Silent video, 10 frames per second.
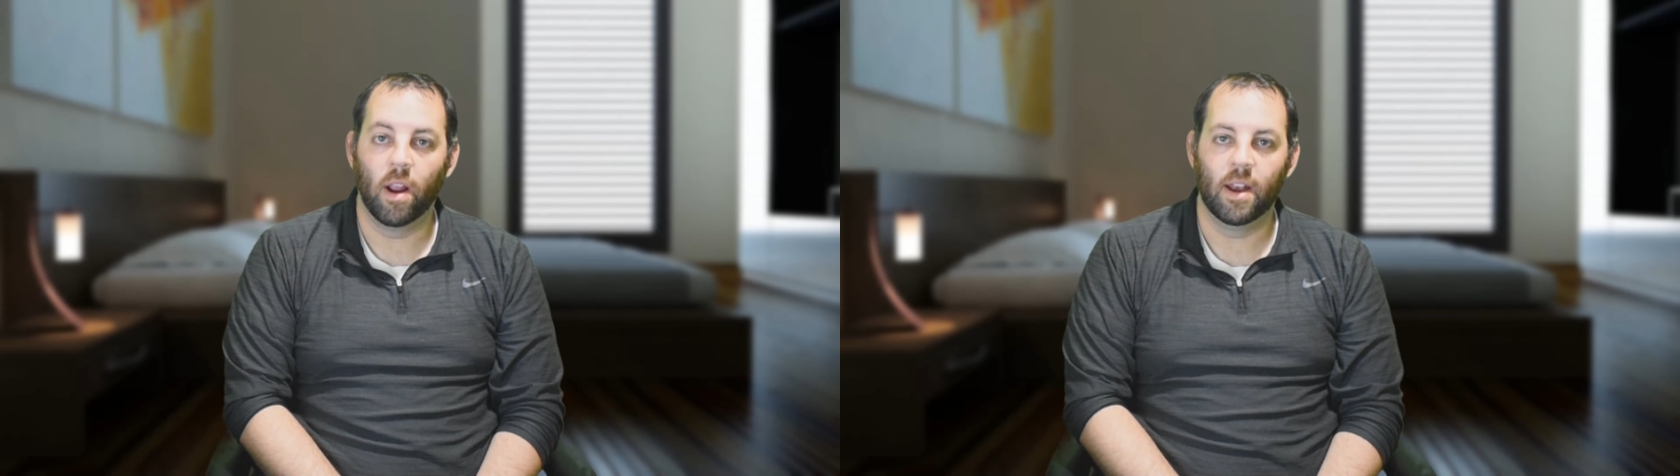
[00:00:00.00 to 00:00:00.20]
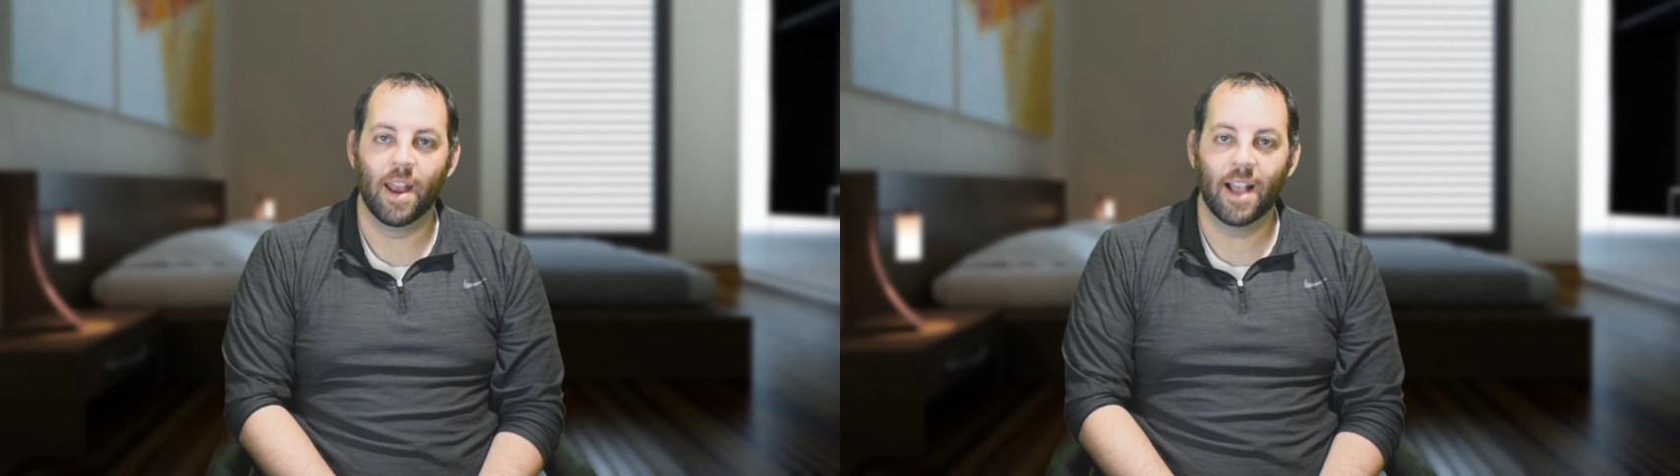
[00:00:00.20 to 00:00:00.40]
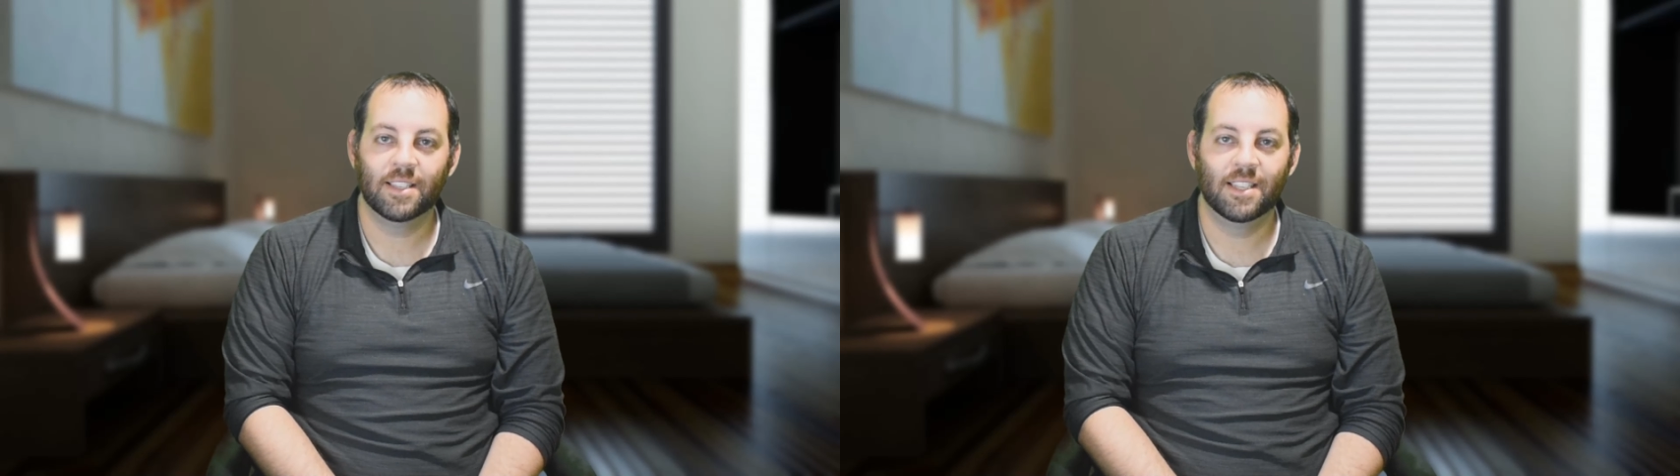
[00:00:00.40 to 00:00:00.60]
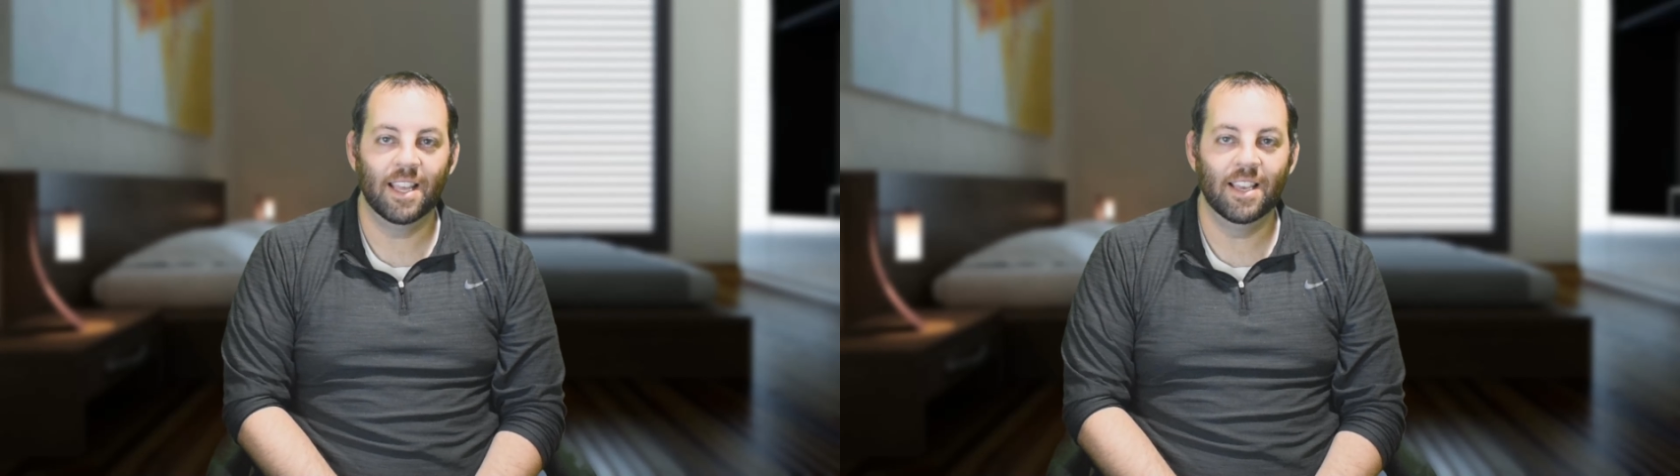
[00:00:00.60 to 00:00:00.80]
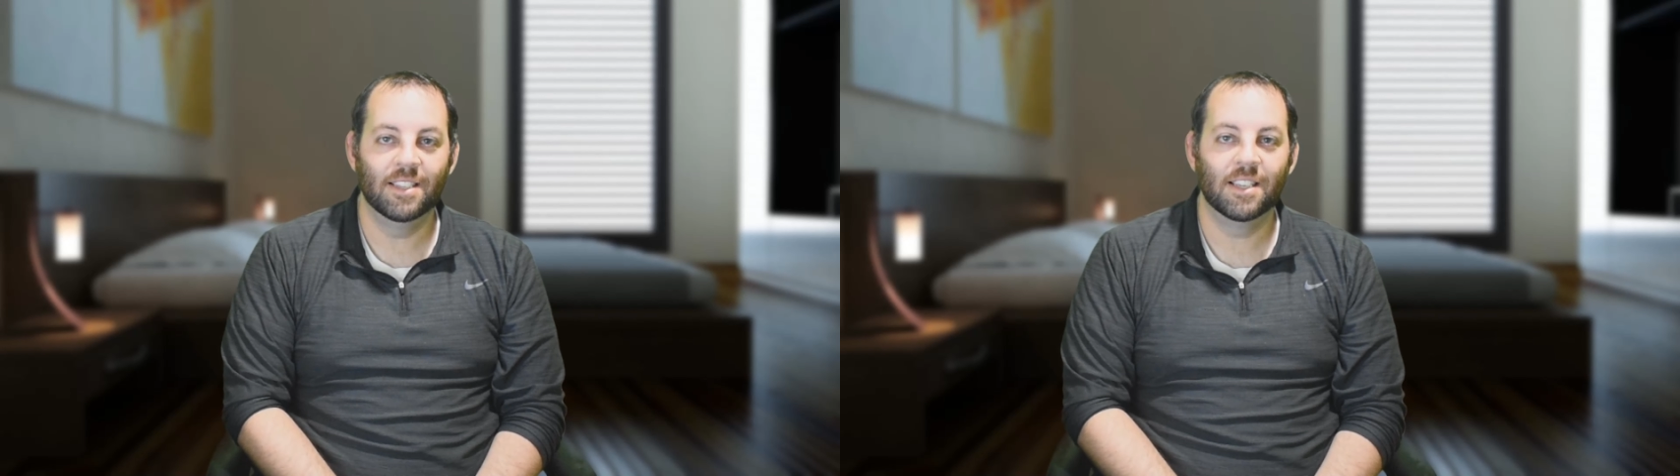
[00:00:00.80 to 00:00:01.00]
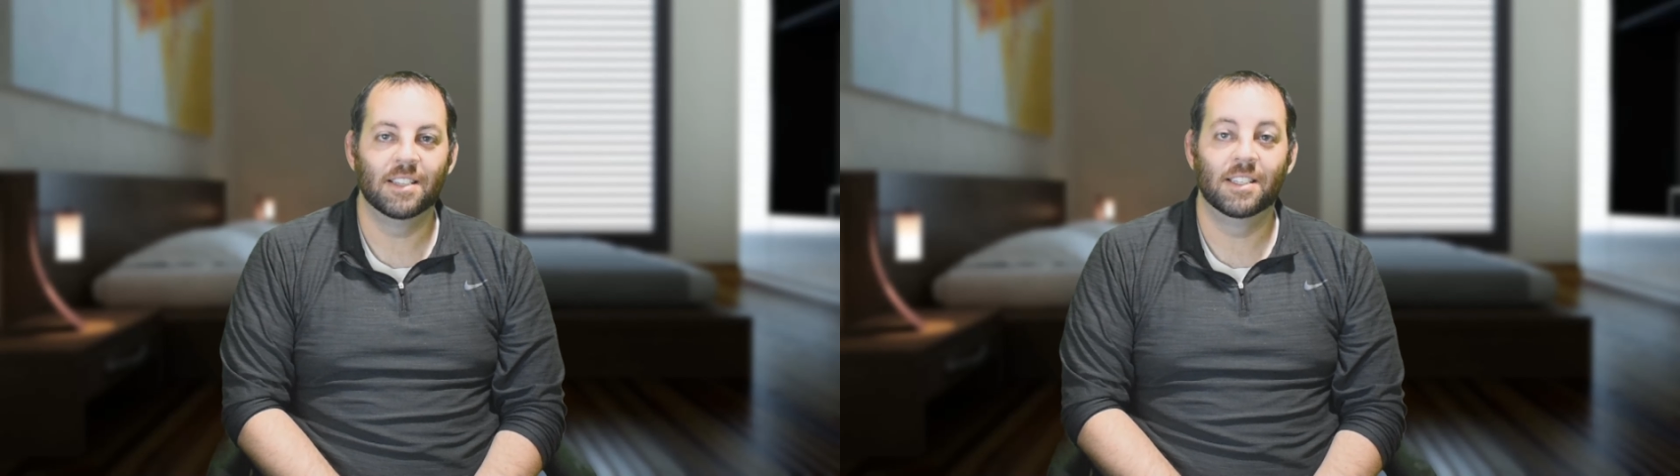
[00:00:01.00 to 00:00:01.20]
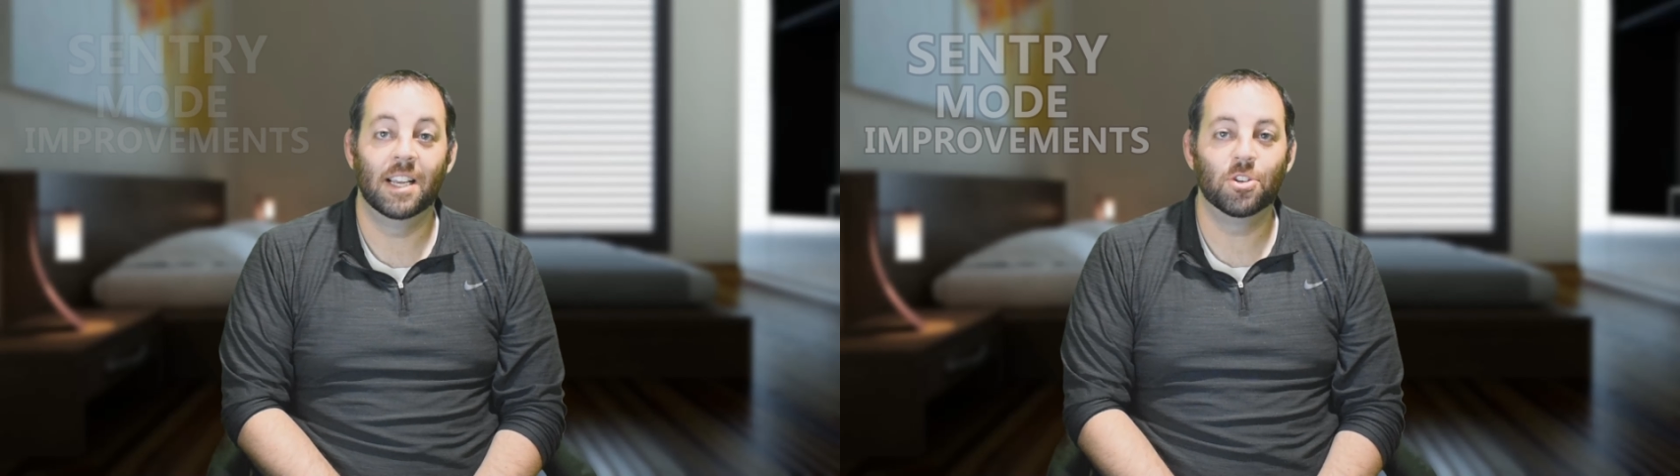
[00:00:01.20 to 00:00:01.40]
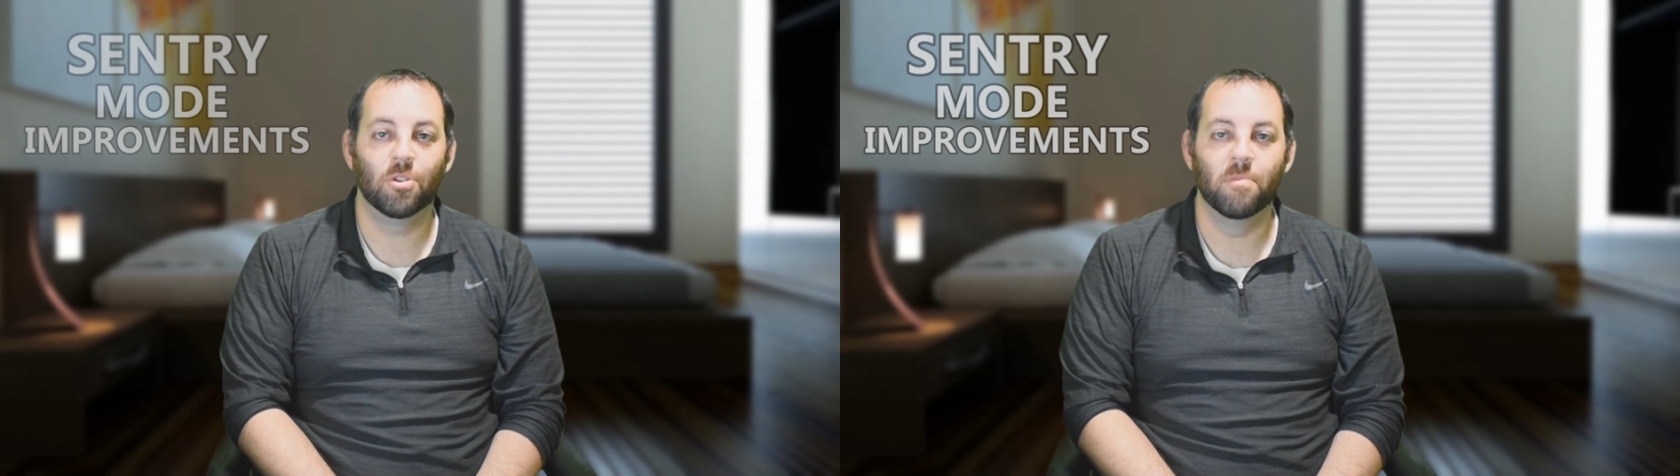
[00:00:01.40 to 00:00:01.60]
Next is
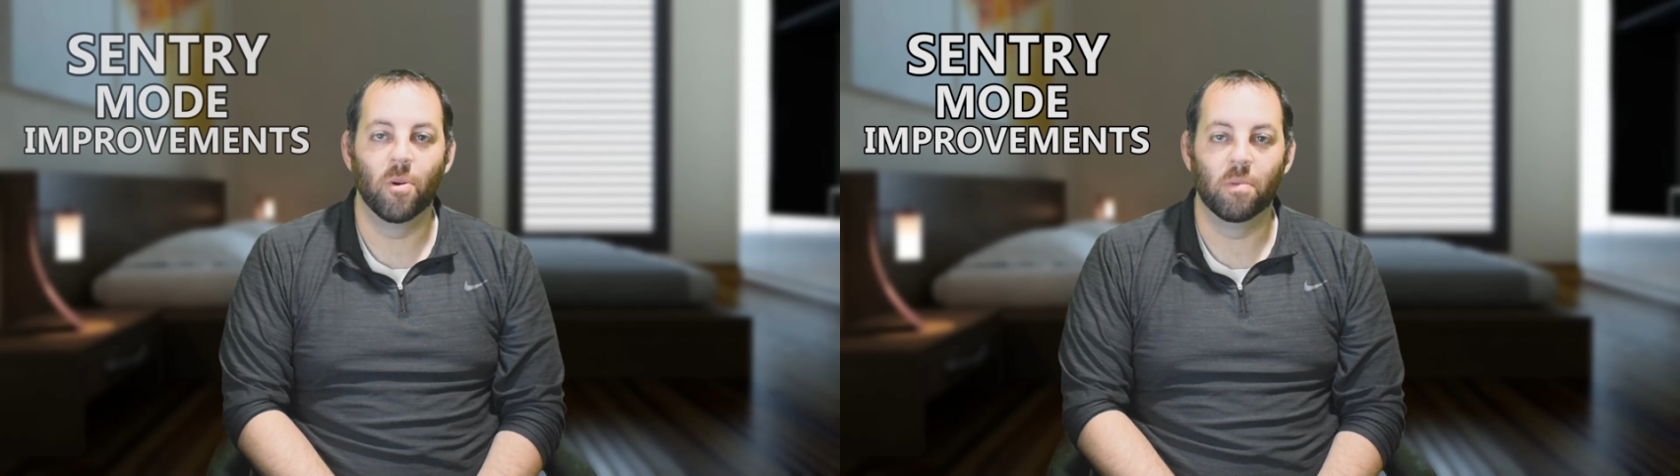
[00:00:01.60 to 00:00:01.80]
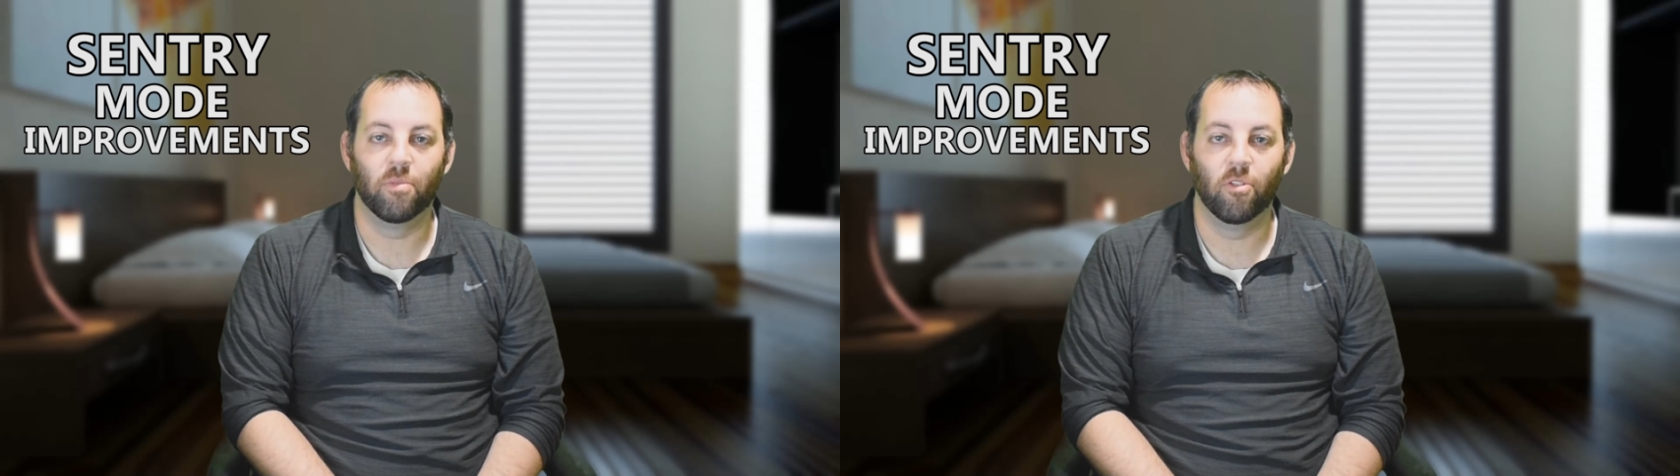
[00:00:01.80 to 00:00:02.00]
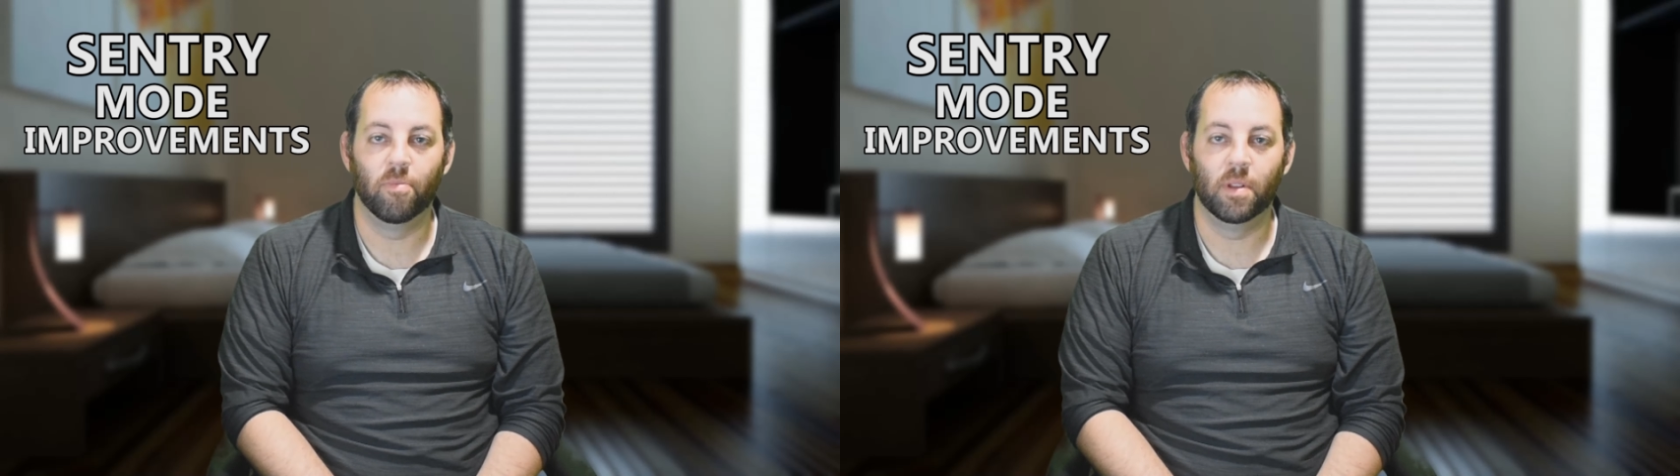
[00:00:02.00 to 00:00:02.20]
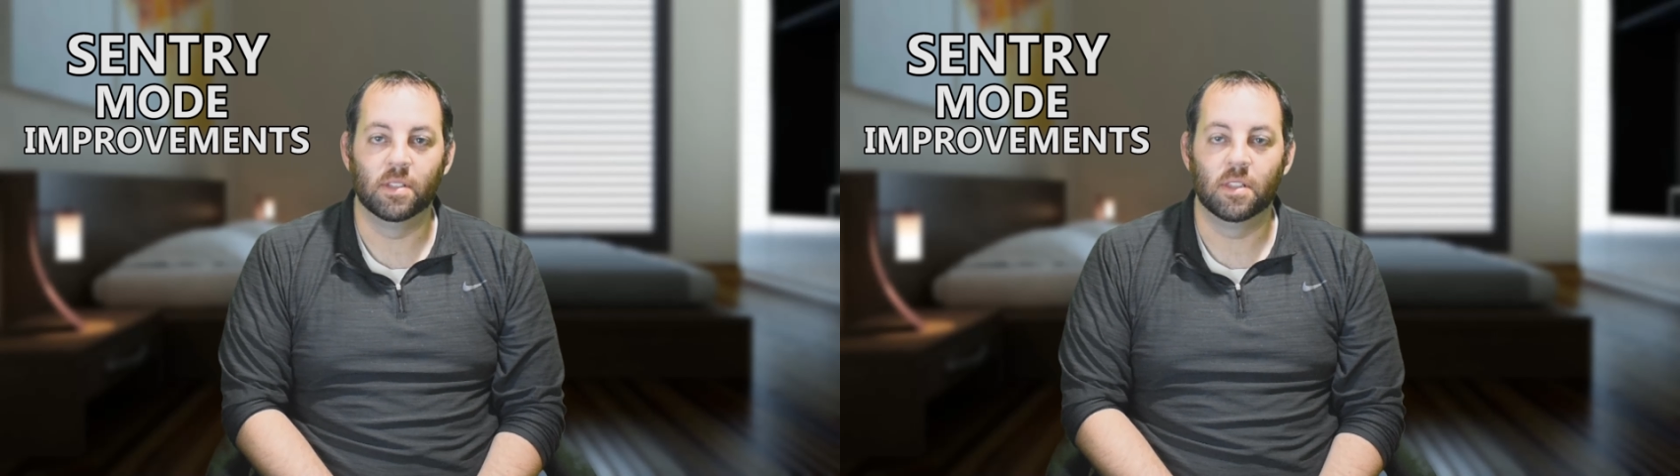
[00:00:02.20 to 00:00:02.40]
Sentry mode improvements.